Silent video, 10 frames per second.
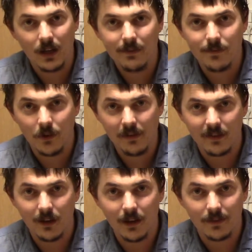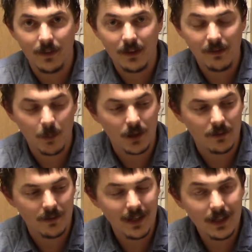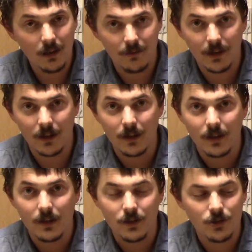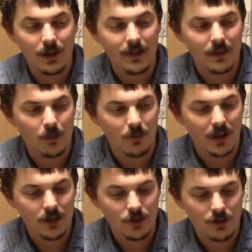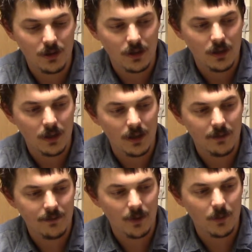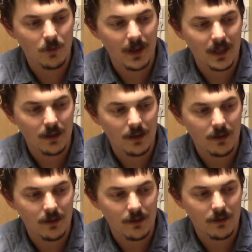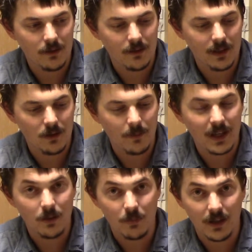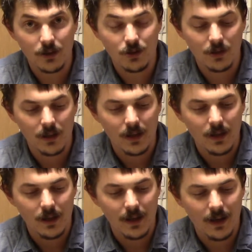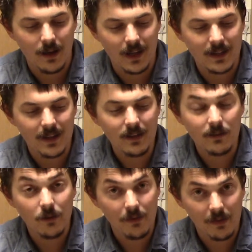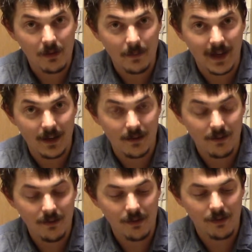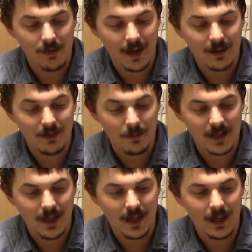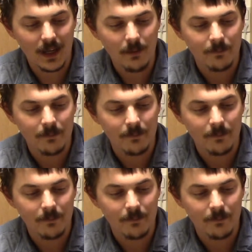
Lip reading: first got this particular shaving brush from Omega, the Omega brush, I did lose some hairs at the beginning.